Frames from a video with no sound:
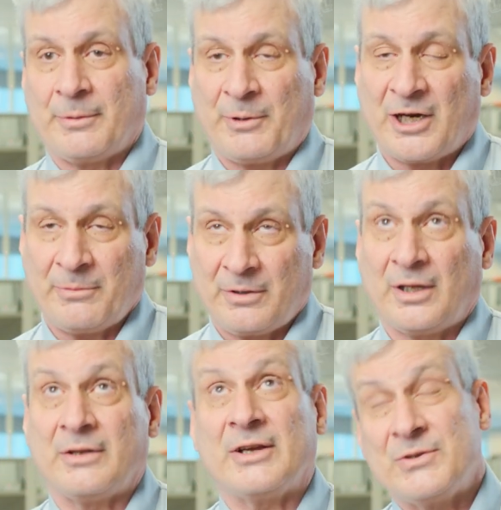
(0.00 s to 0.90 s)
Department,
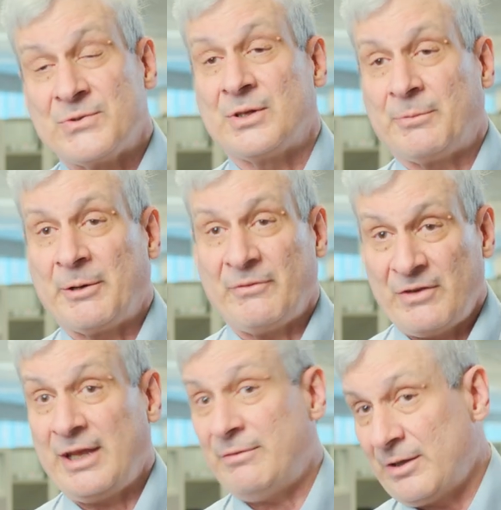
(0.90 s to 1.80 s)
uh, I think it was the Department of
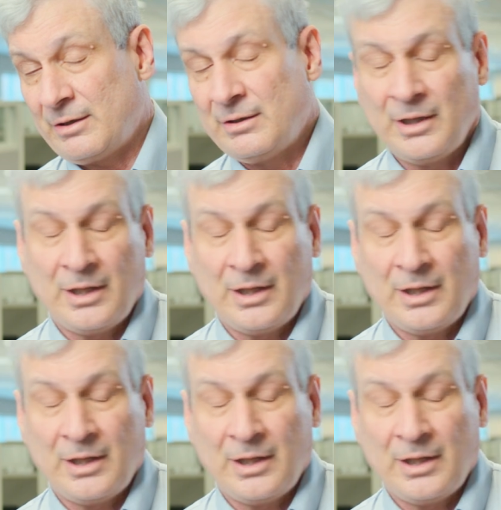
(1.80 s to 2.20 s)
Navy,